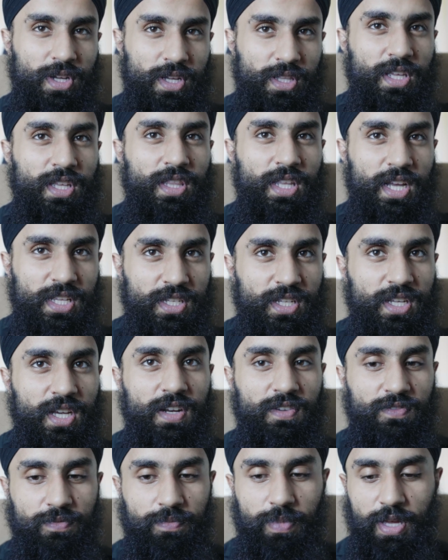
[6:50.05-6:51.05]
I think that's
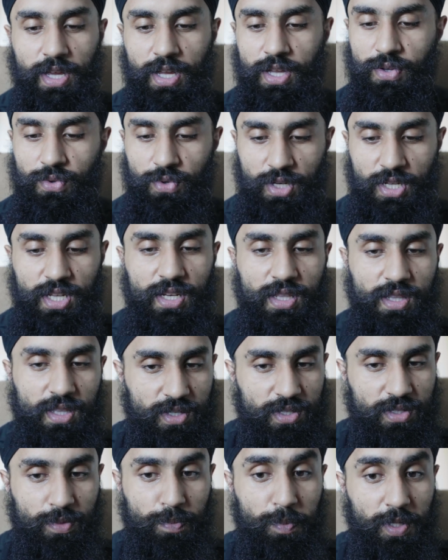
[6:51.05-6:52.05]
kind of big. You need
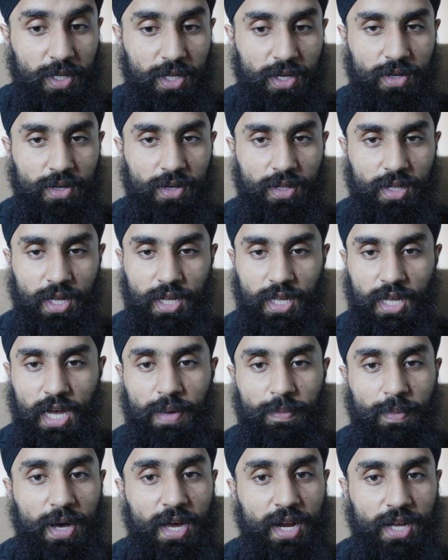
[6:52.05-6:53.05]
this splitter. Like,
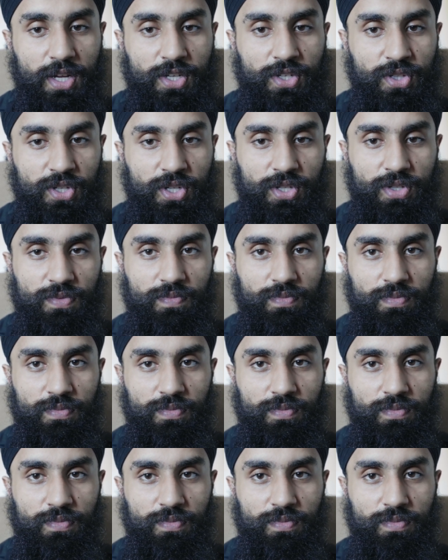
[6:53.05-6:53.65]
I might actually